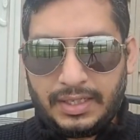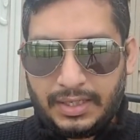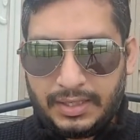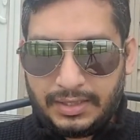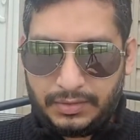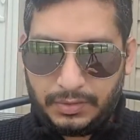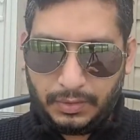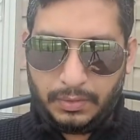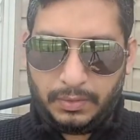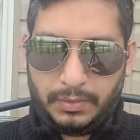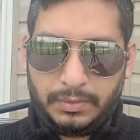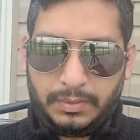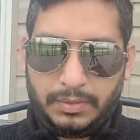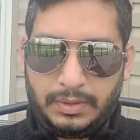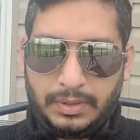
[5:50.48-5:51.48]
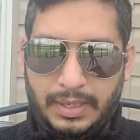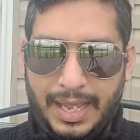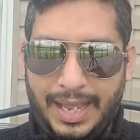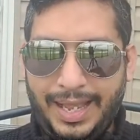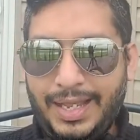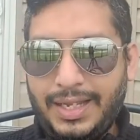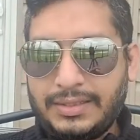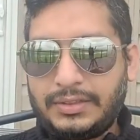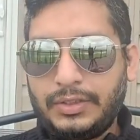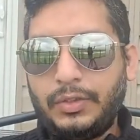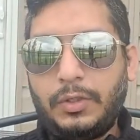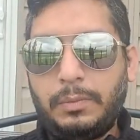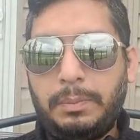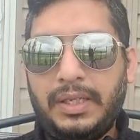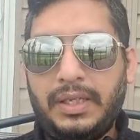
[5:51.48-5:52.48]
So as you
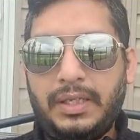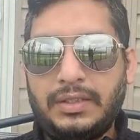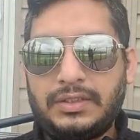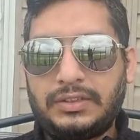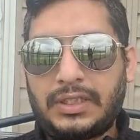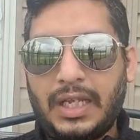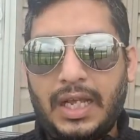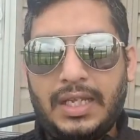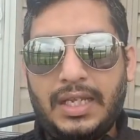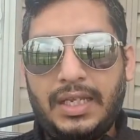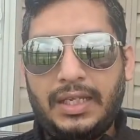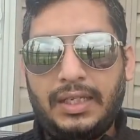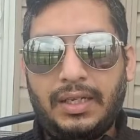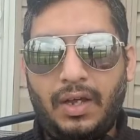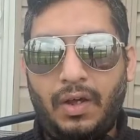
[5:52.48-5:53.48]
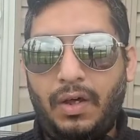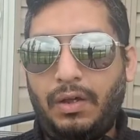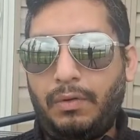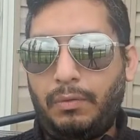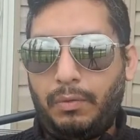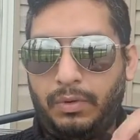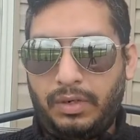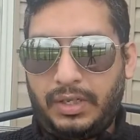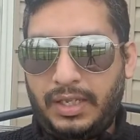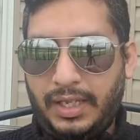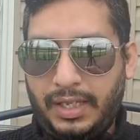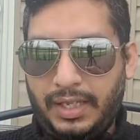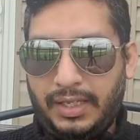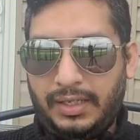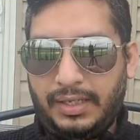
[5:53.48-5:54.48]
will be studying or
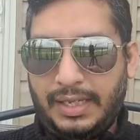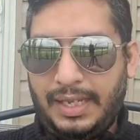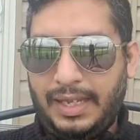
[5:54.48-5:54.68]
working